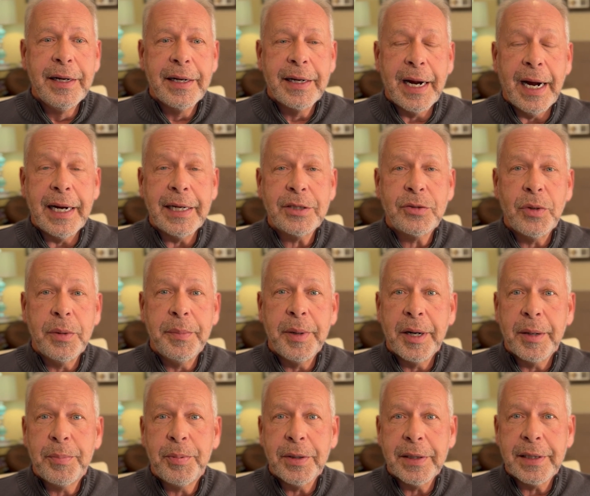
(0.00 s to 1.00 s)
gosh, we
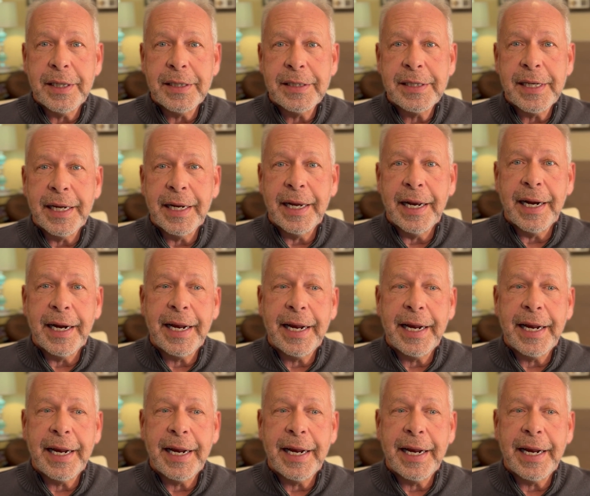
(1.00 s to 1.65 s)
better put this thing in a